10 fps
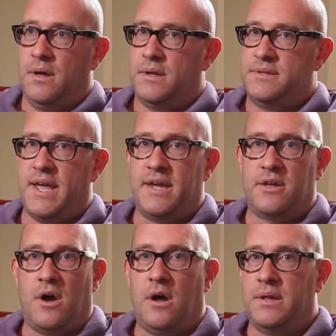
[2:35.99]
Take
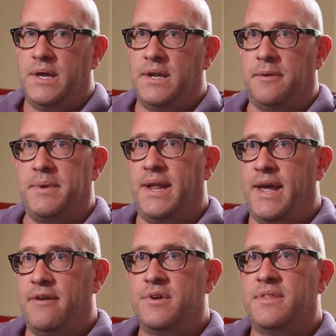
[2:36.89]
it all in. I mean,
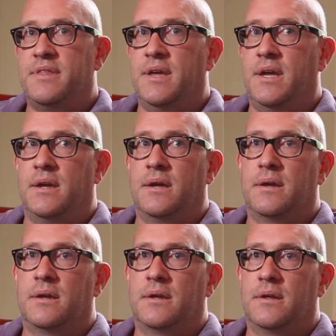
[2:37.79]
everything,
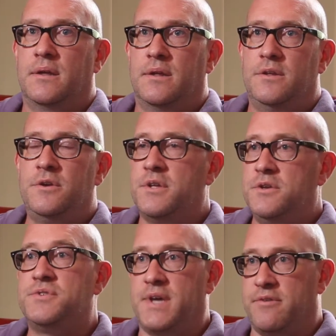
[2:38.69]
you can
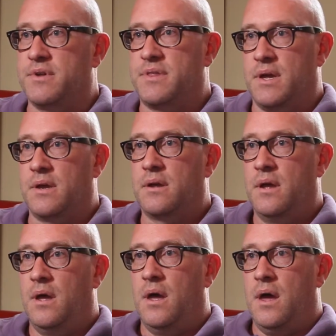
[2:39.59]
use everything.
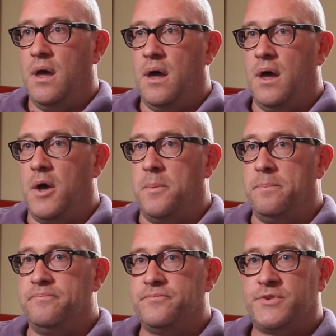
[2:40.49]

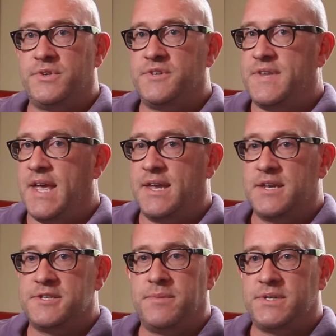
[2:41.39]
So just take
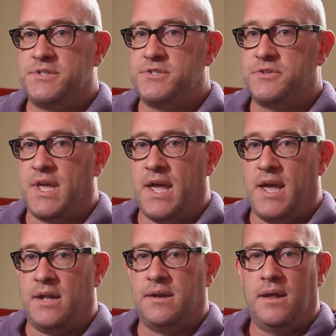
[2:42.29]
in as much as you
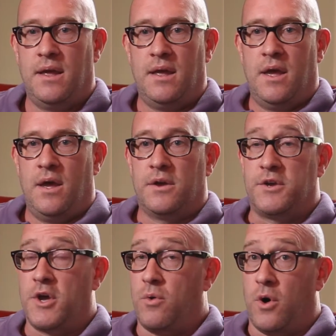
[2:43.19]
can.
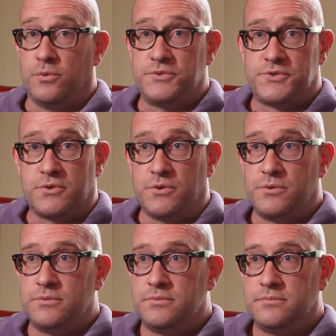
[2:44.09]
Go old
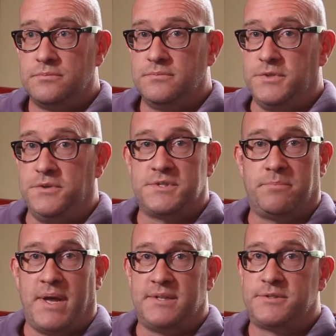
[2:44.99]
school. Use a
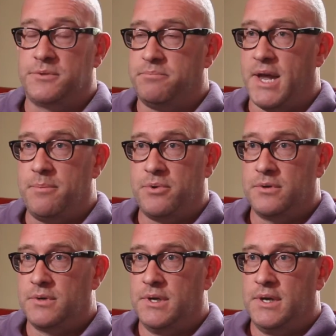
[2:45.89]
pencil and
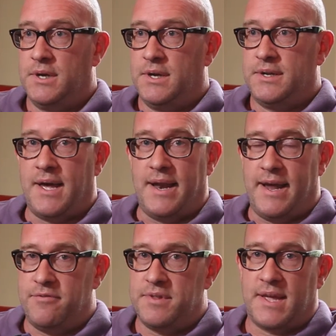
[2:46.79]
paper. Not
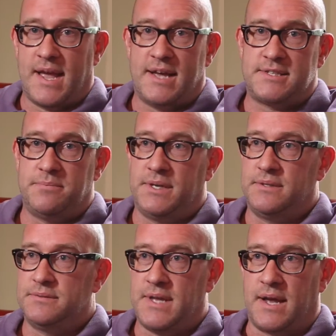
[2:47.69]
everything has to be
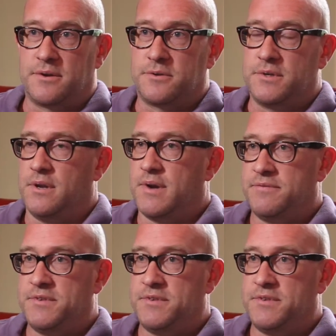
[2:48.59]
technical. You don't have